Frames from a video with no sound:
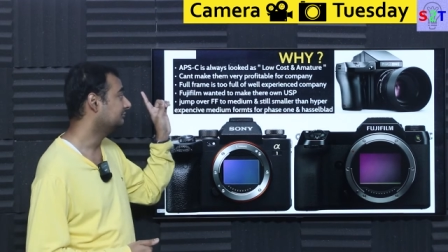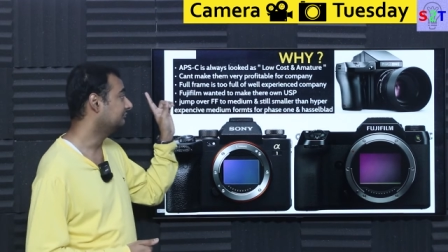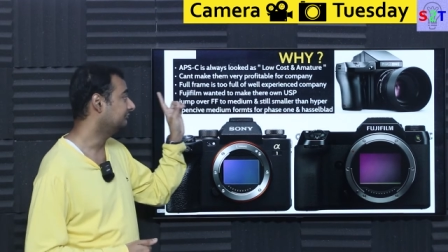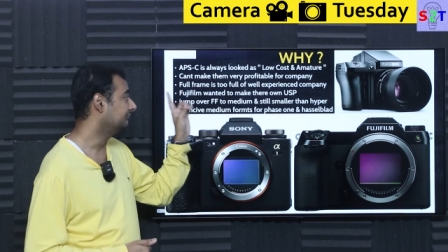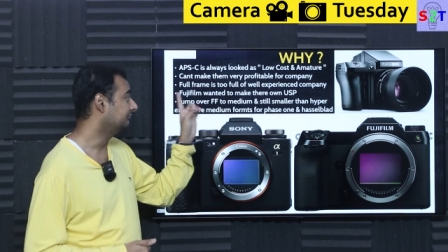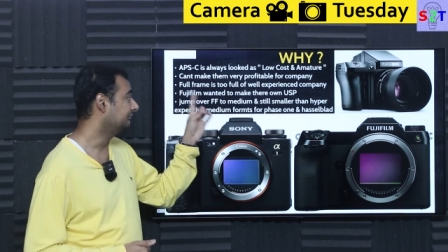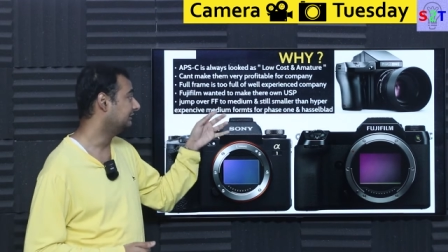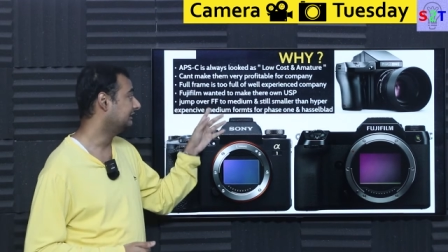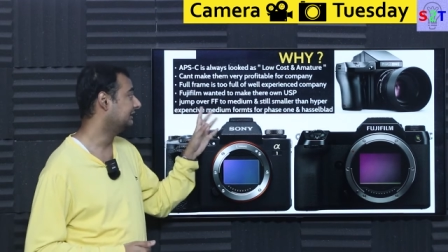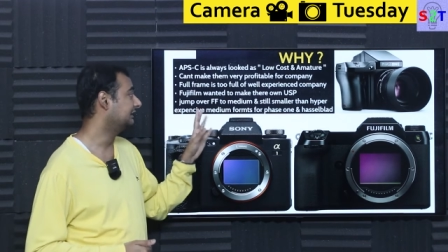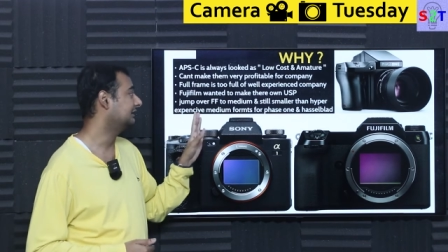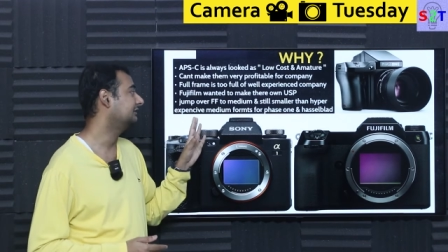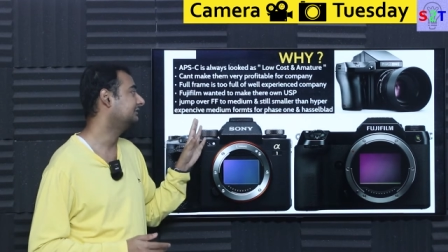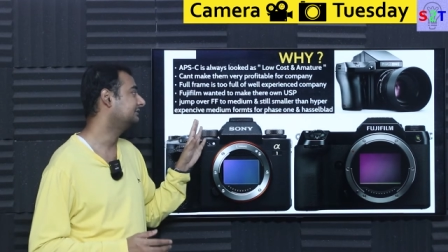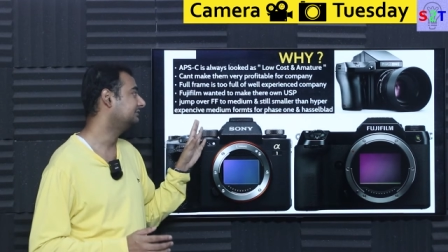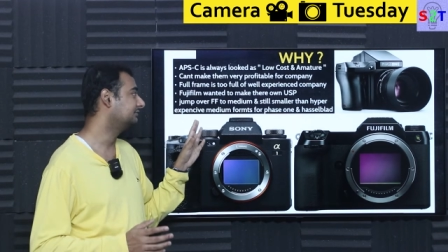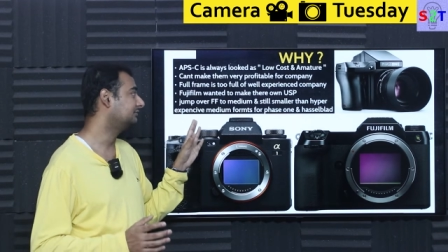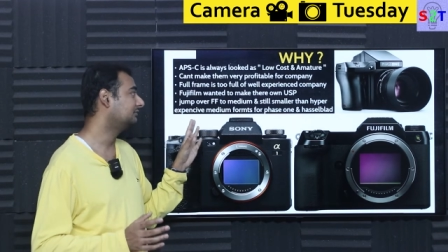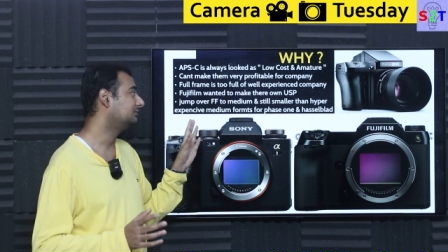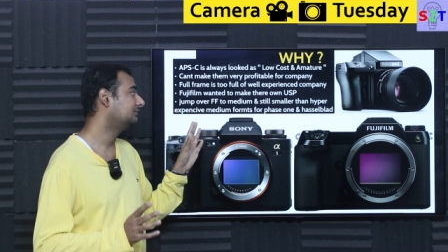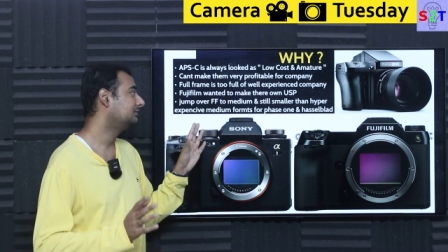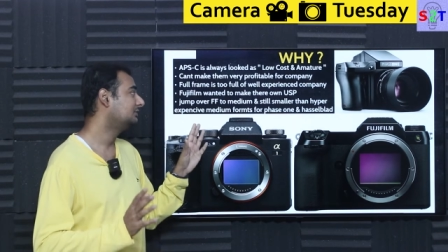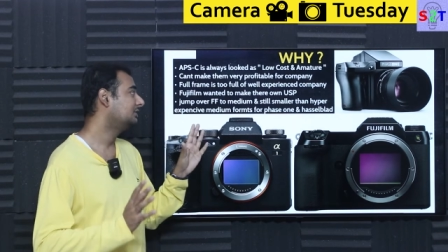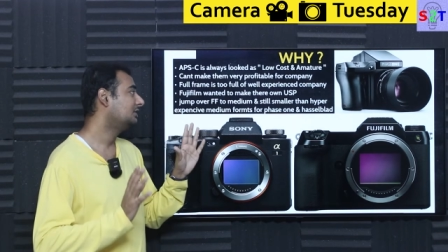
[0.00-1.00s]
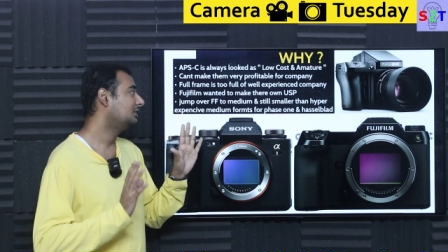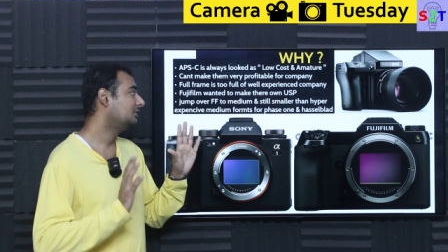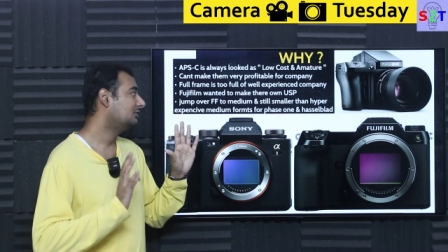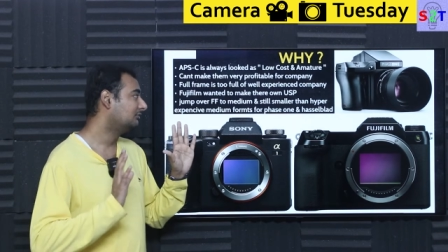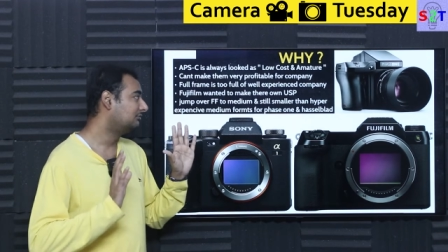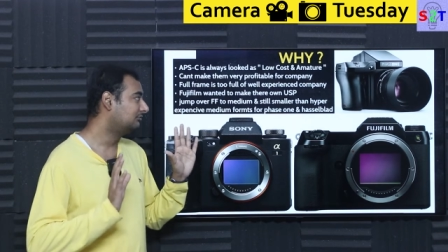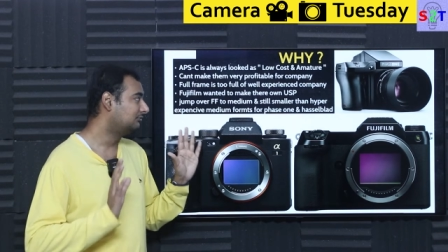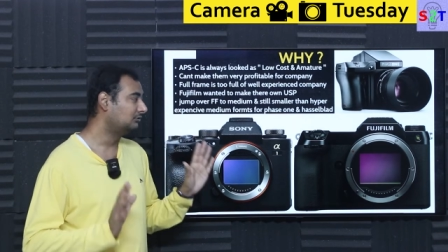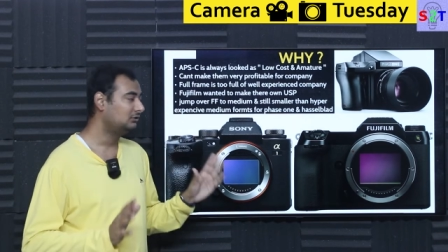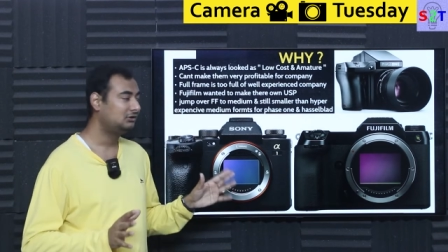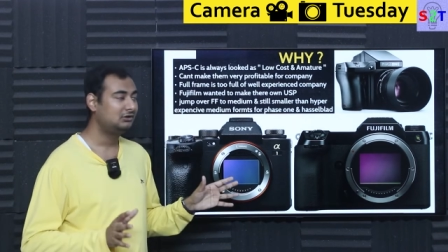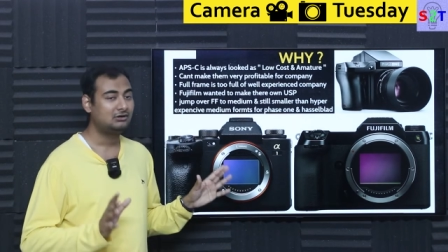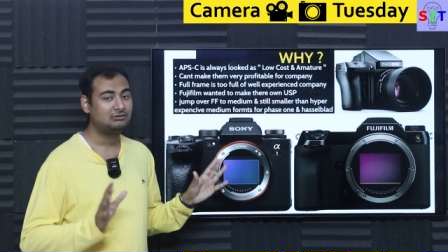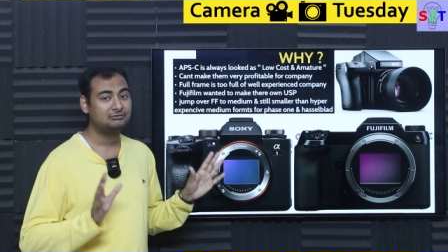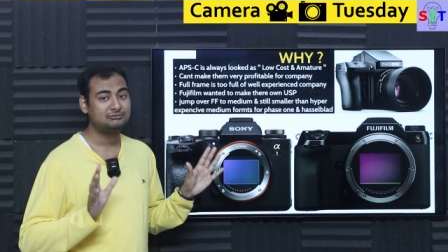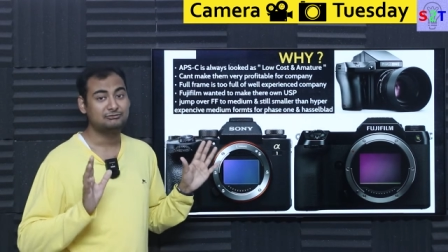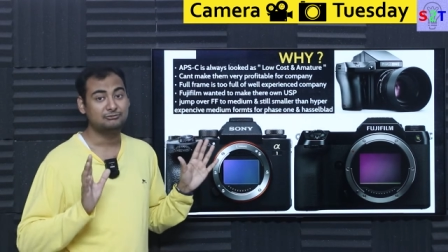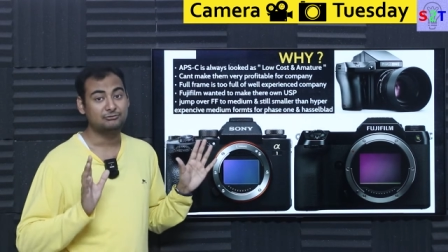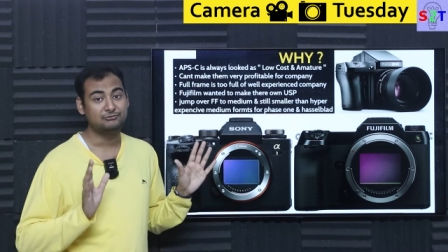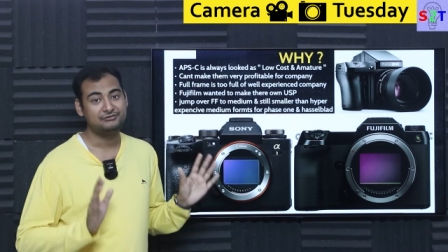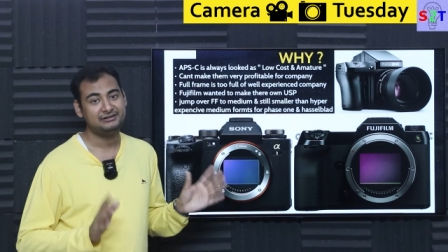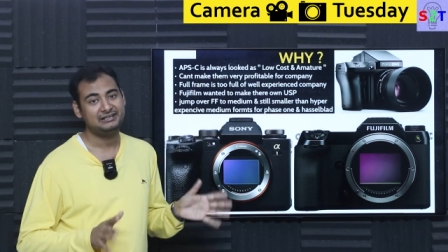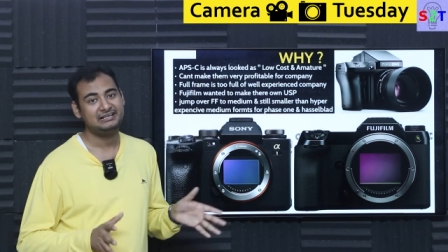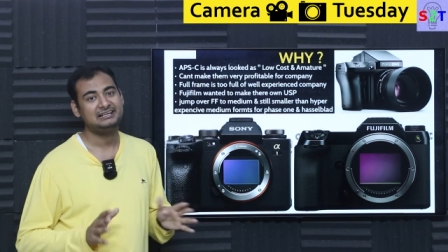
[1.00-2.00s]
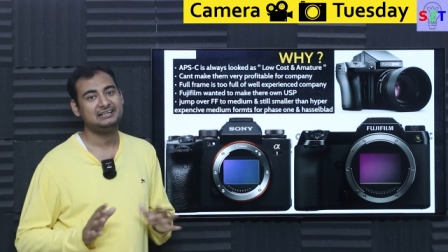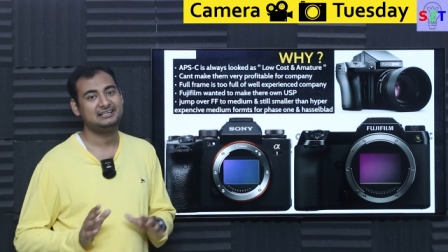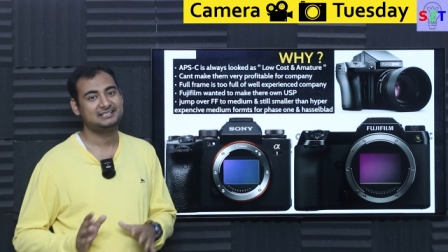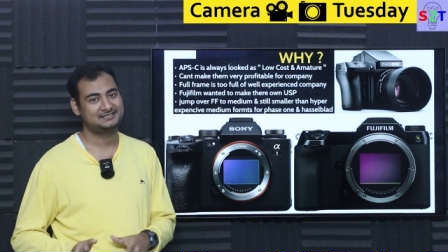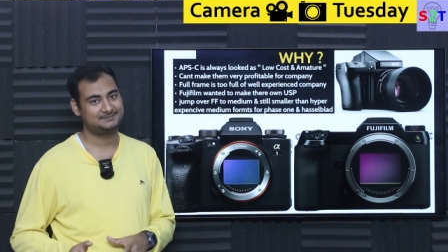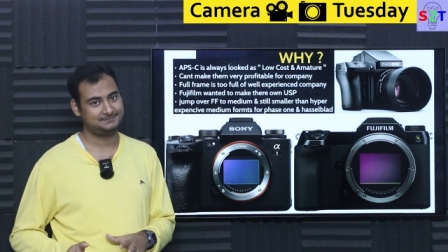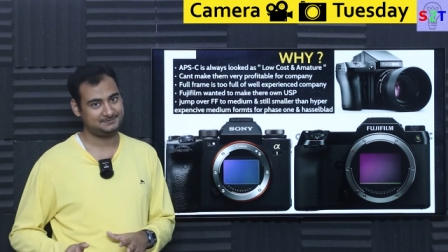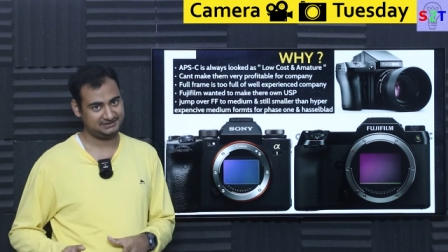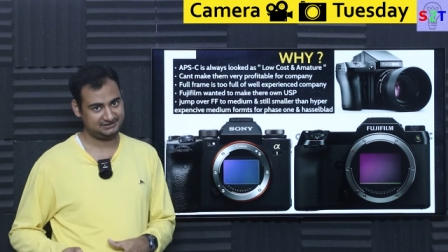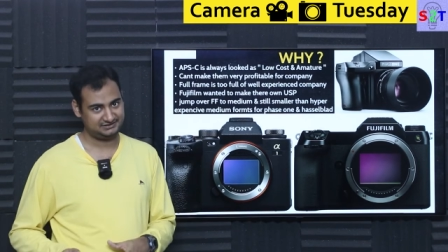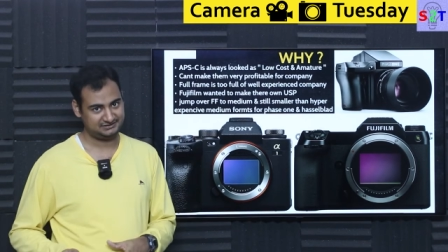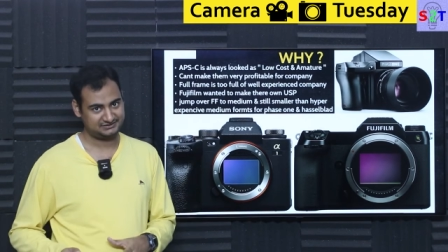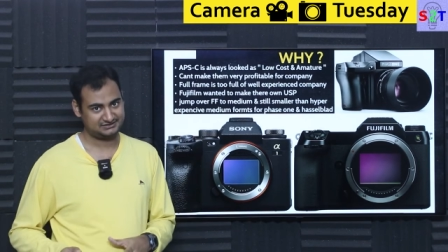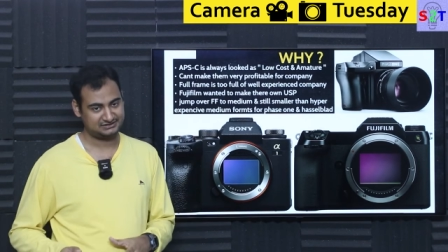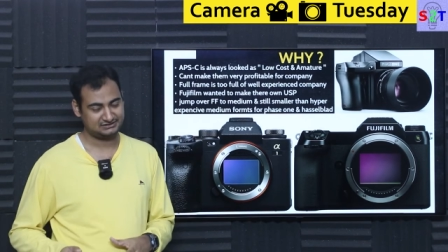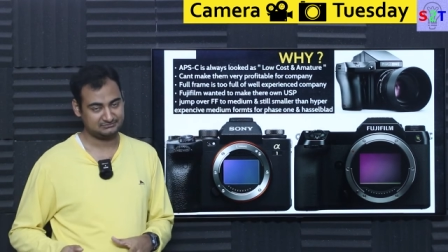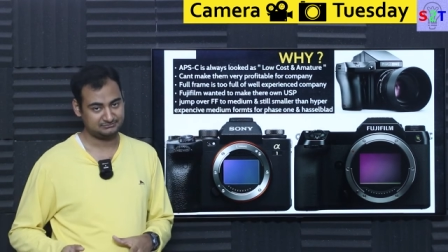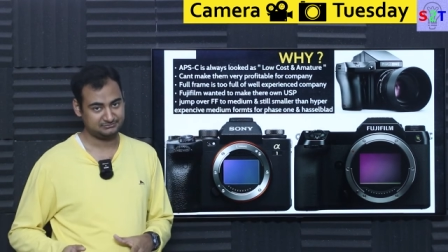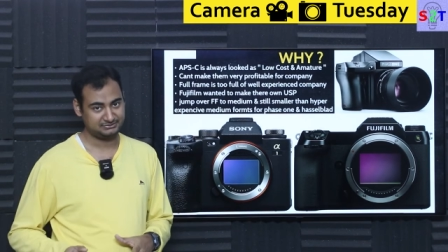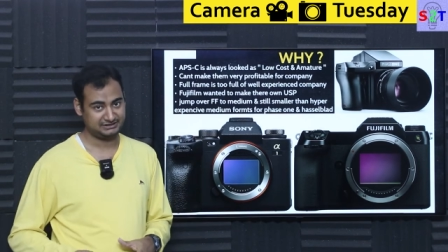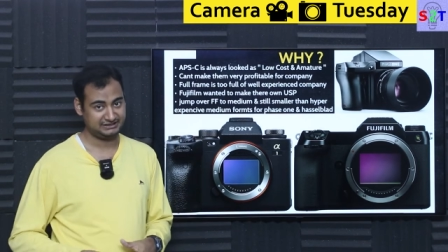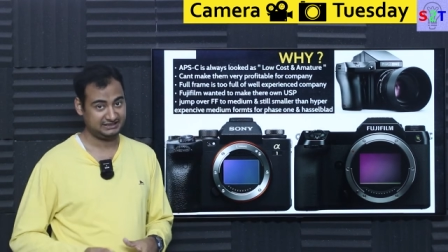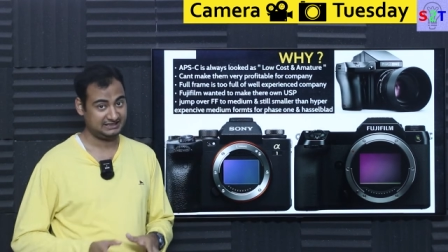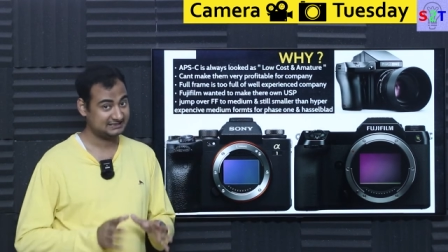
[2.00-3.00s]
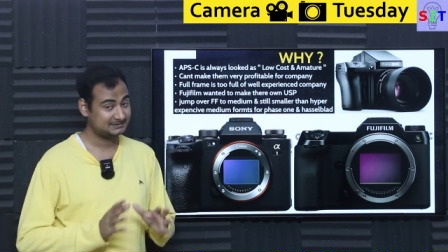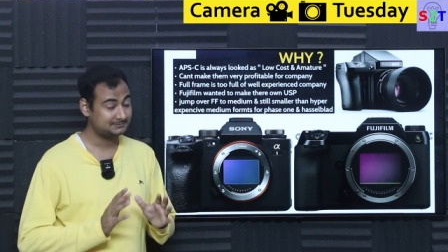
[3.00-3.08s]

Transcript: you know full of well experienced company.